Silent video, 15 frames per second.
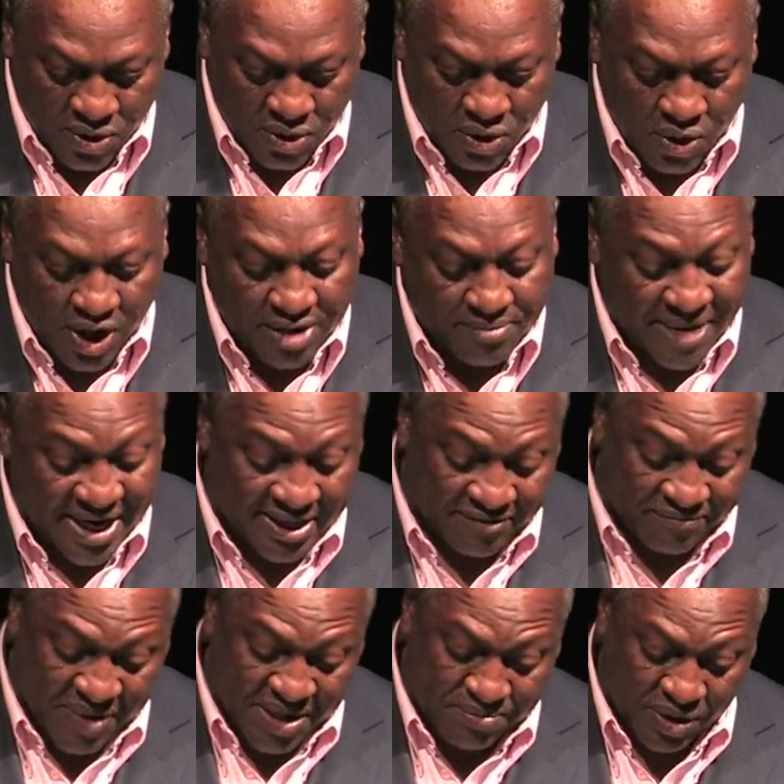Or it might have
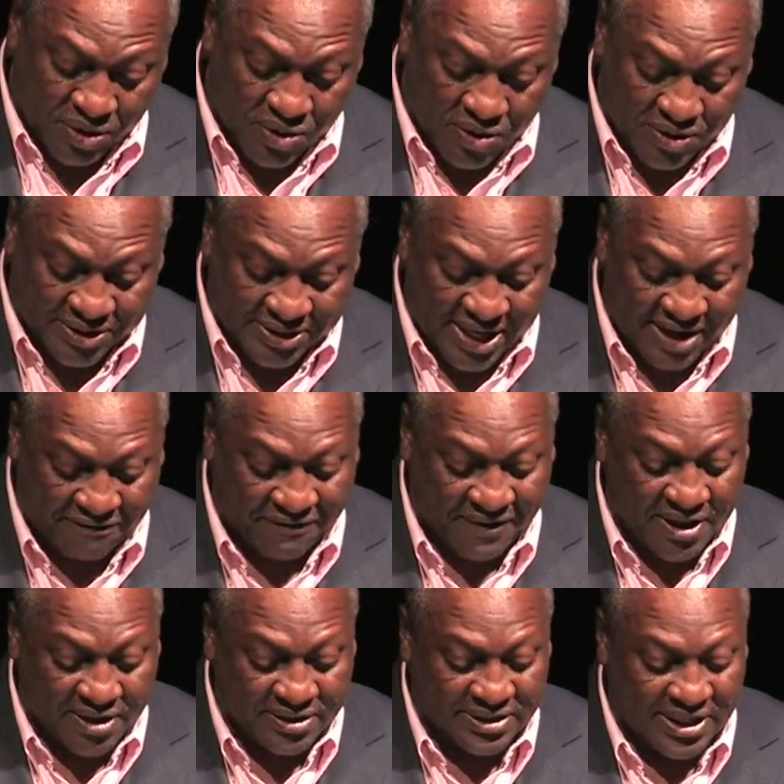been because I
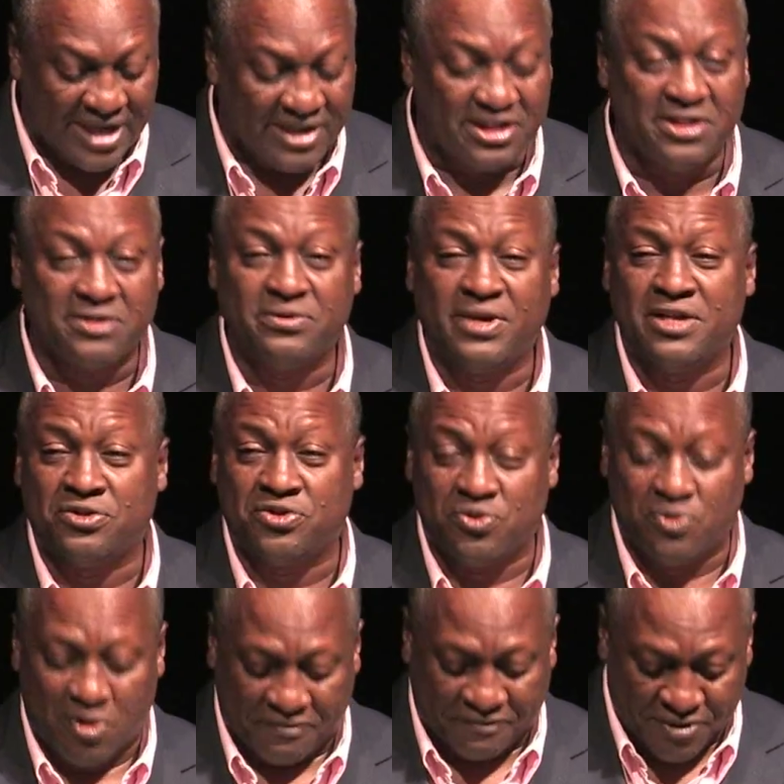felt, as children
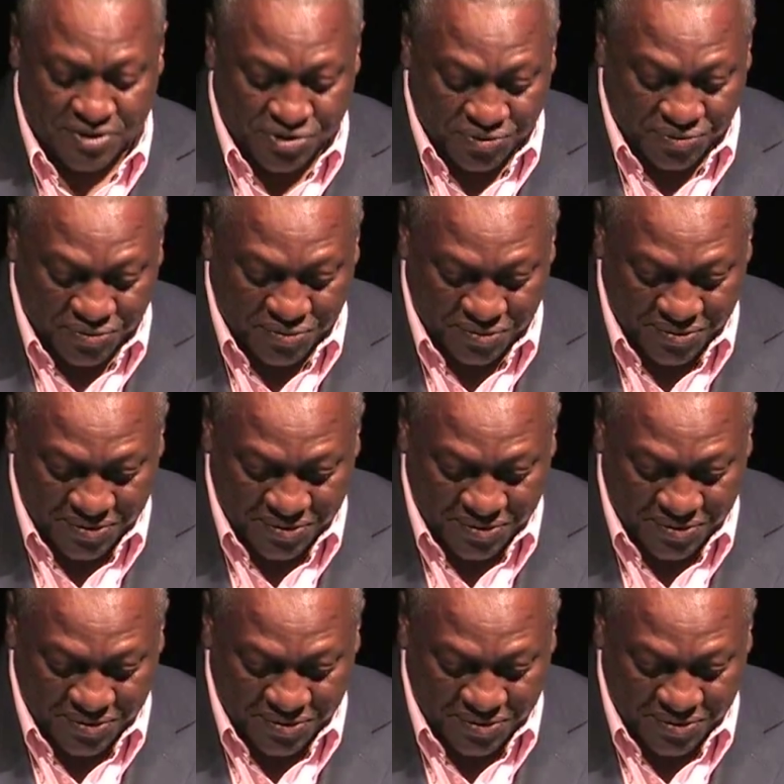so often do,